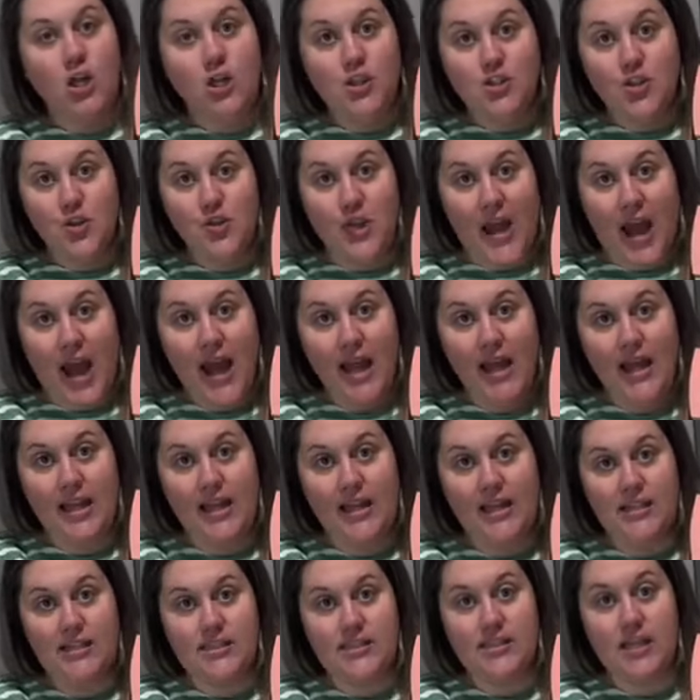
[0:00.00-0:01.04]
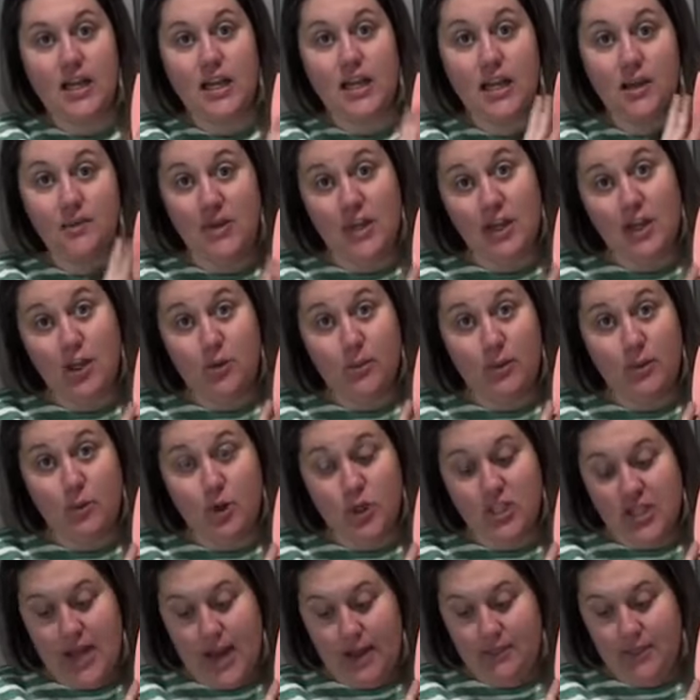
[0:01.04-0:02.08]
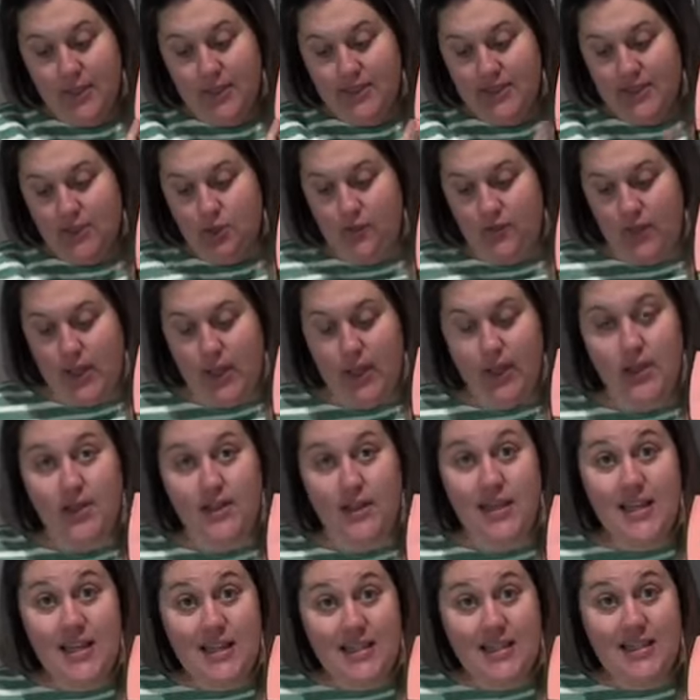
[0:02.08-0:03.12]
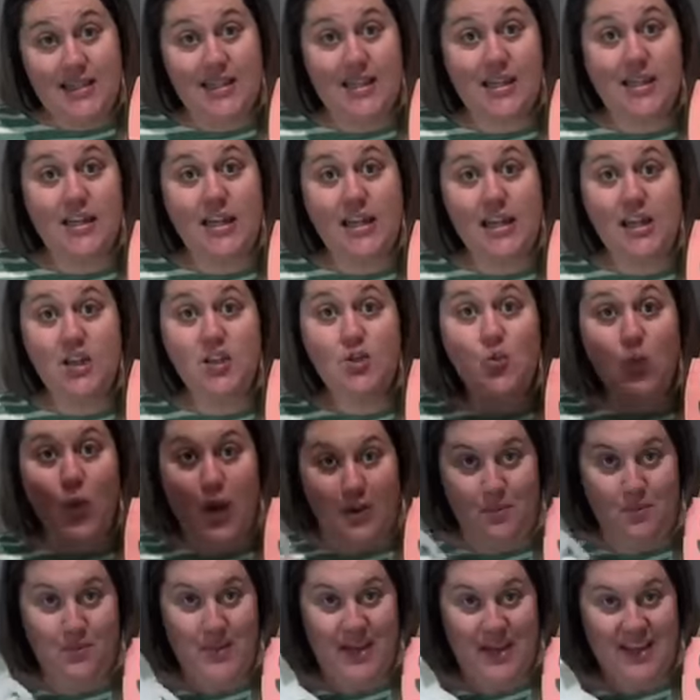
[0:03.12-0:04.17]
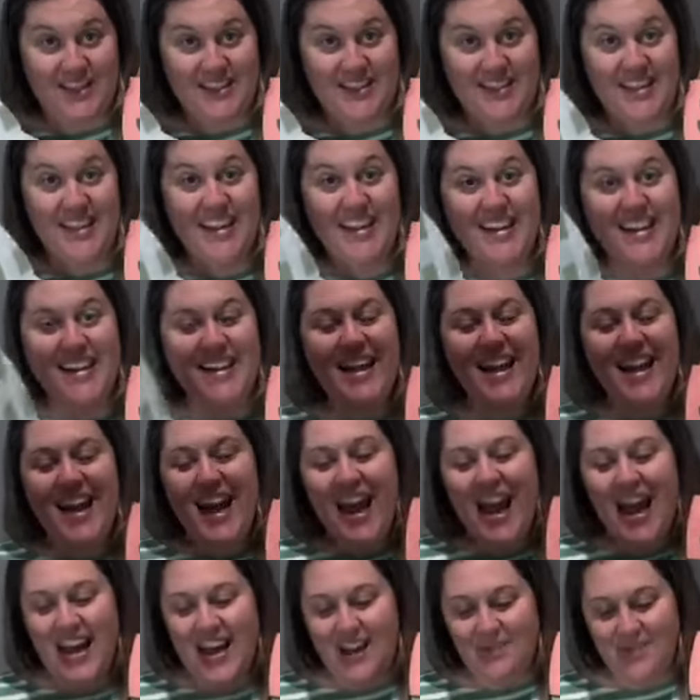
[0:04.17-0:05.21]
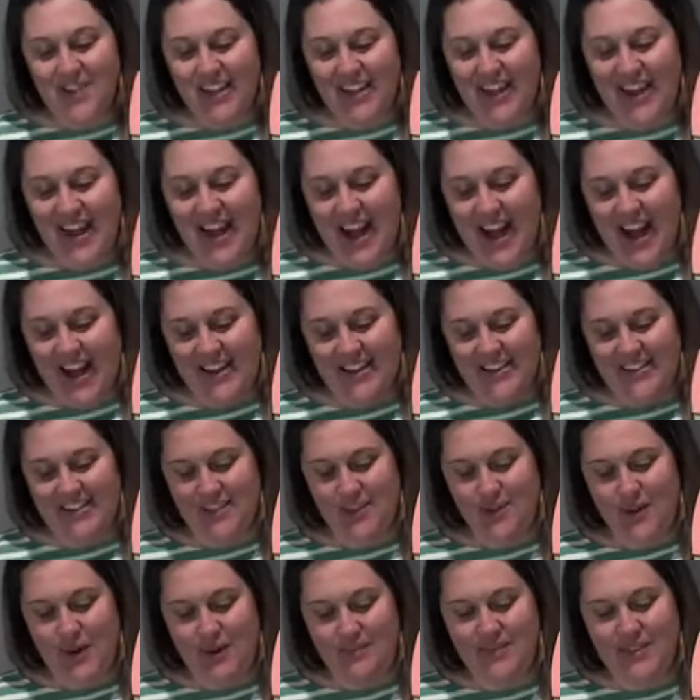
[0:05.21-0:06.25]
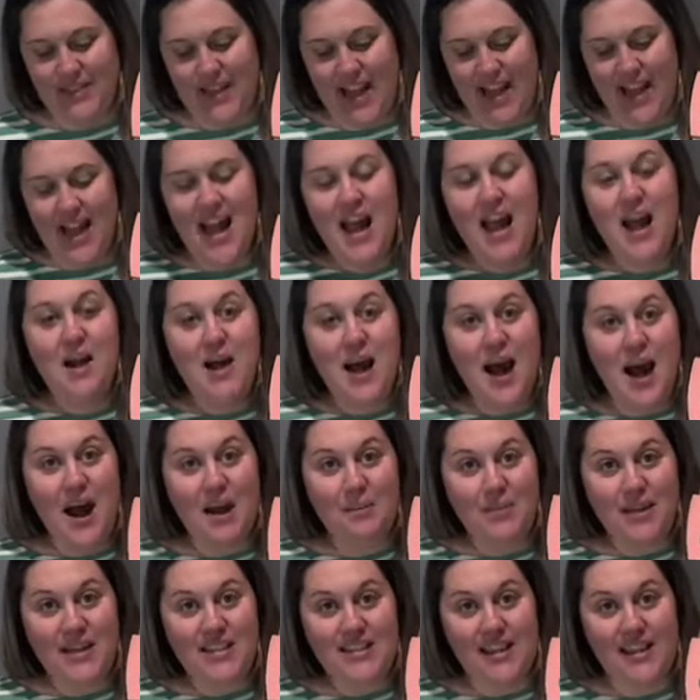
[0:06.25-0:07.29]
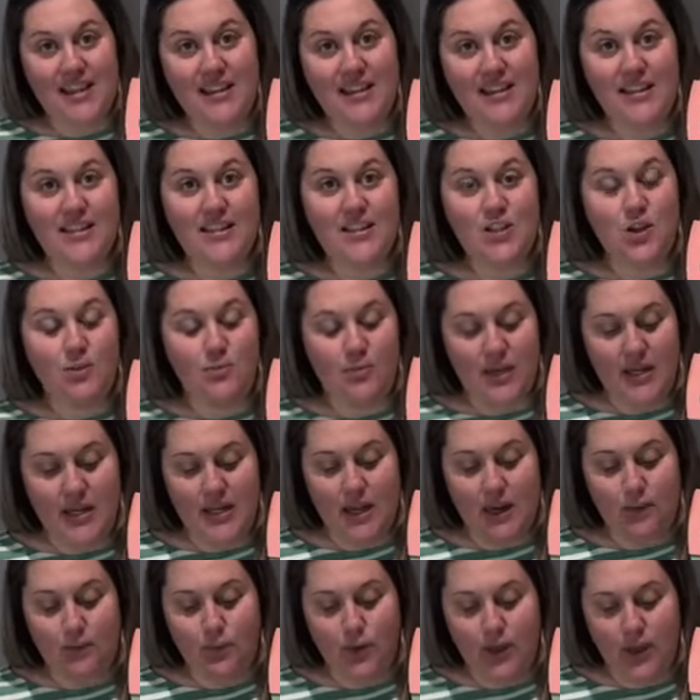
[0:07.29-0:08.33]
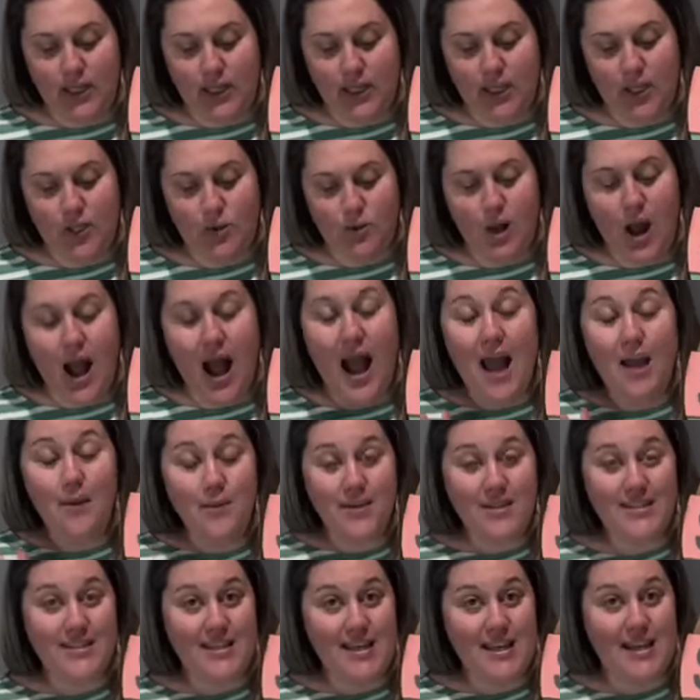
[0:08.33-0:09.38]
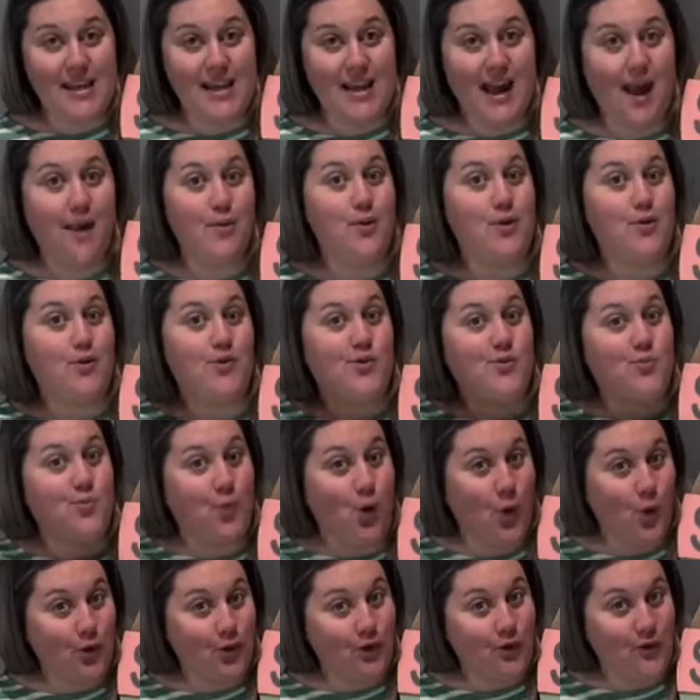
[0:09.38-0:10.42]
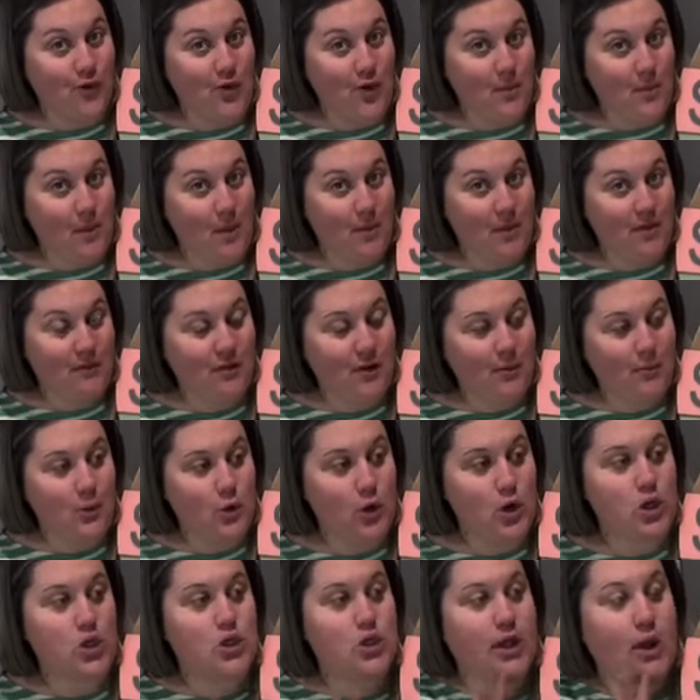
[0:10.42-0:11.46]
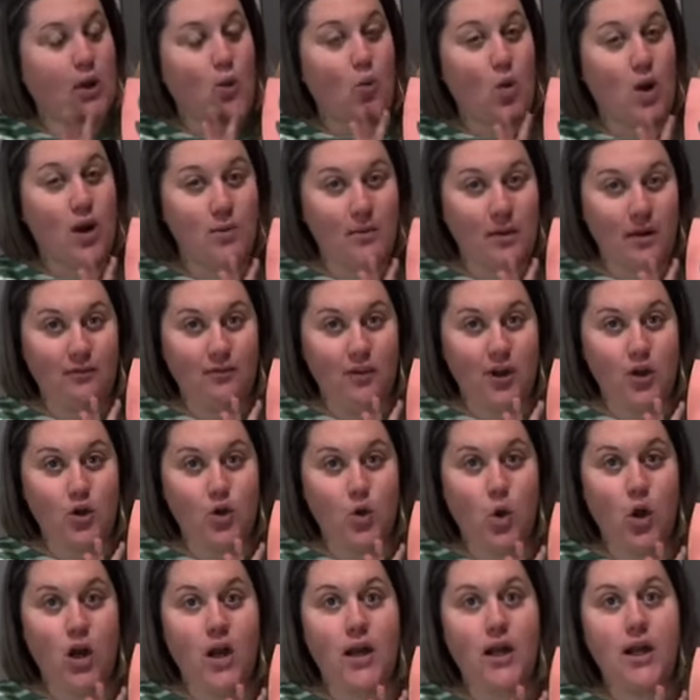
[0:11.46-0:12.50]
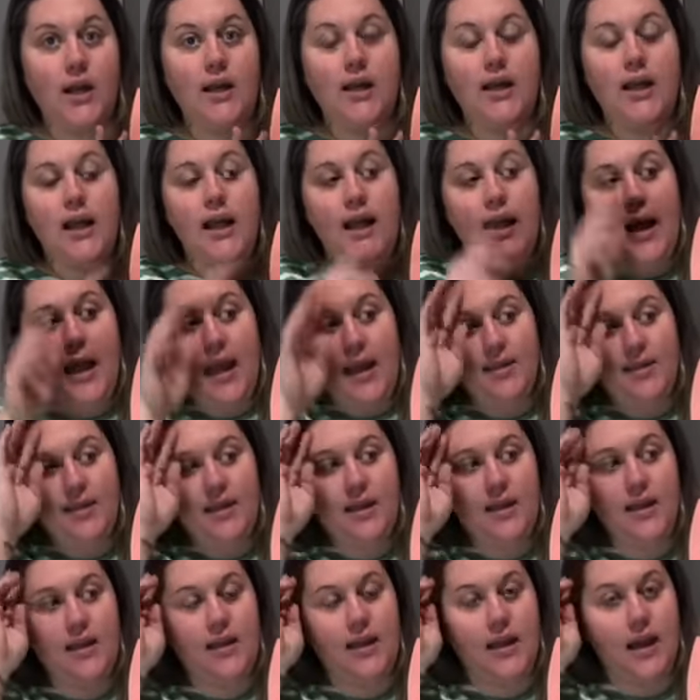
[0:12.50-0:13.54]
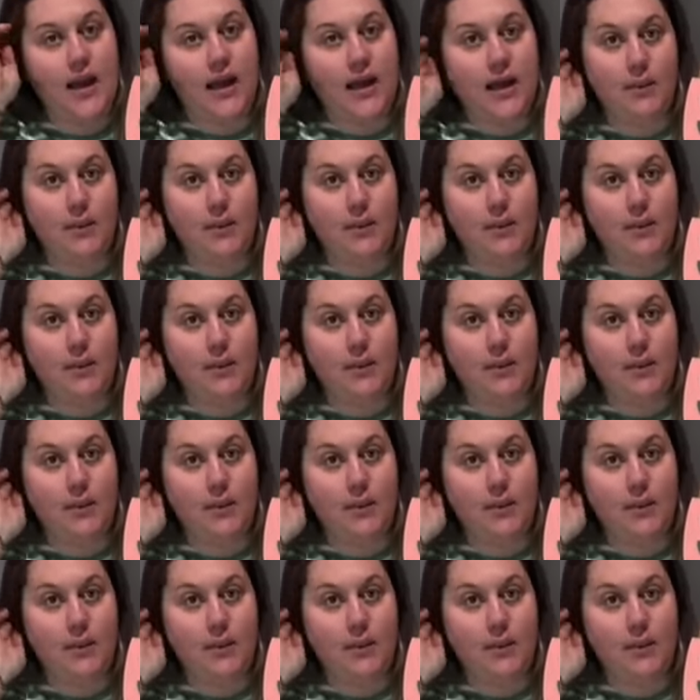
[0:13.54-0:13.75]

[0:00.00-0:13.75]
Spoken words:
So that is gonna be a little bit more time consuming. This is 1 piece, and I'm gonna get it added to the website because I think this could be a really cute, I was thinking I would use both of them on my front porch, like one on my front door, and then